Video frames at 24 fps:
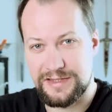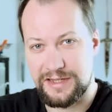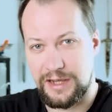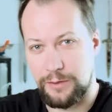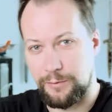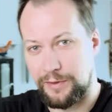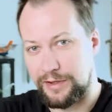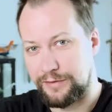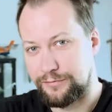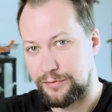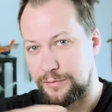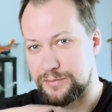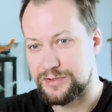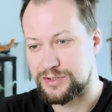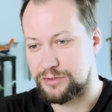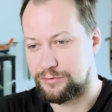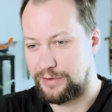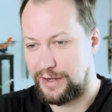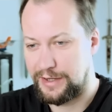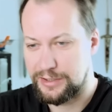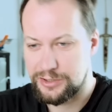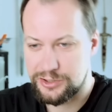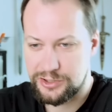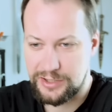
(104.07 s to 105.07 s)
I went from
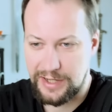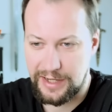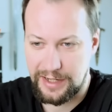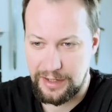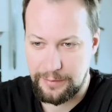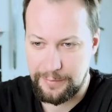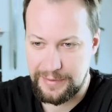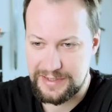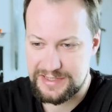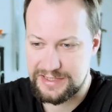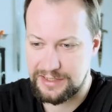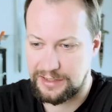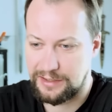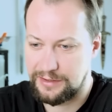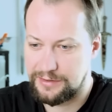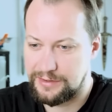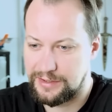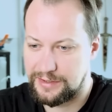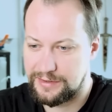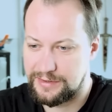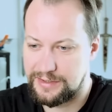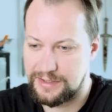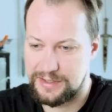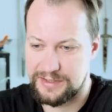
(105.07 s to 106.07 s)
scratch and I basically
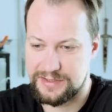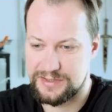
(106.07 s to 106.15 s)
did this.